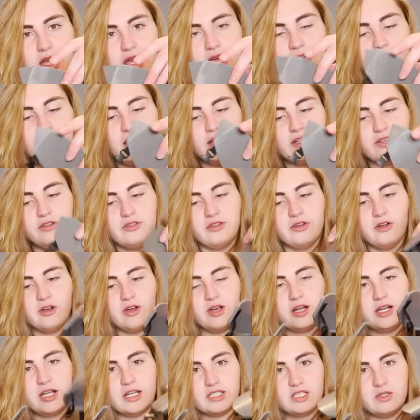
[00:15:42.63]
and they're
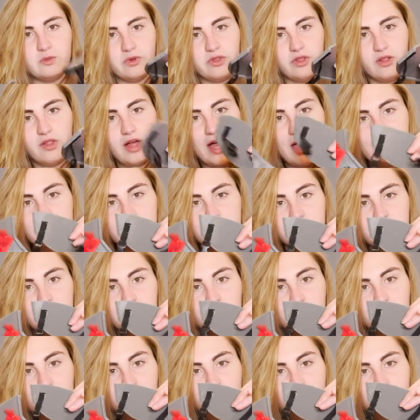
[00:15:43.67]
connected with elastic.